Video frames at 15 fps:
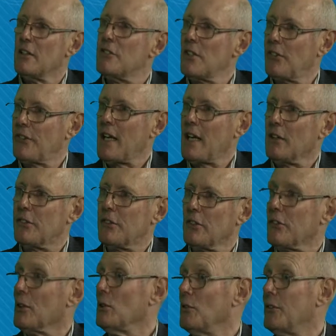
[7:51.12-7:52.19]
discounters,
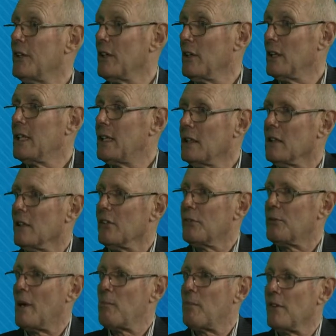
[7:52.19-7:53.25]
Aldi and Lidl, as
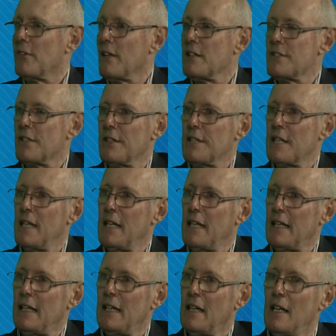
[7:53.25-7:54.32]
represented
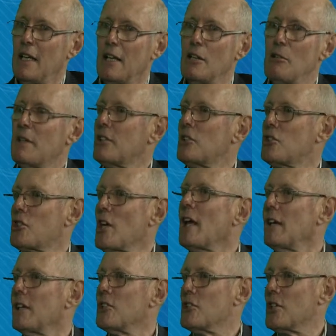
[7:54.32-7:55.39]
here, who are
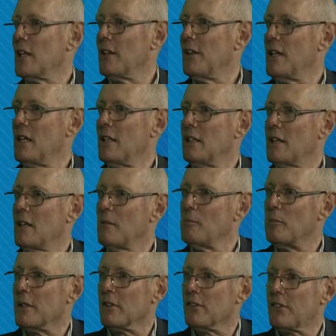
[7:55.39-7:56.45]
challenging the
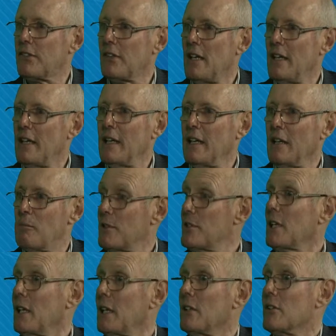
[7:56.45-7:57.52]
incumbents,
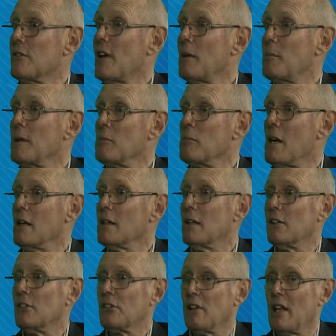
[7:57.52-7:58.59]
particularly in developing
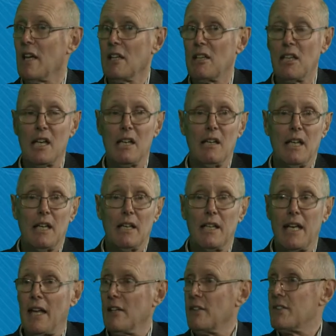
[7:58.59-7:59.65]
markets like
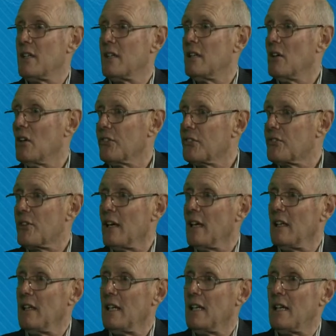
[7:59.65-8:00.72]
Canada,
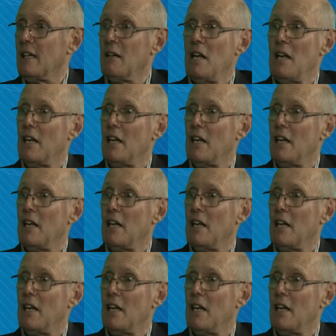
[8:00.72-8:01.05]
Australia,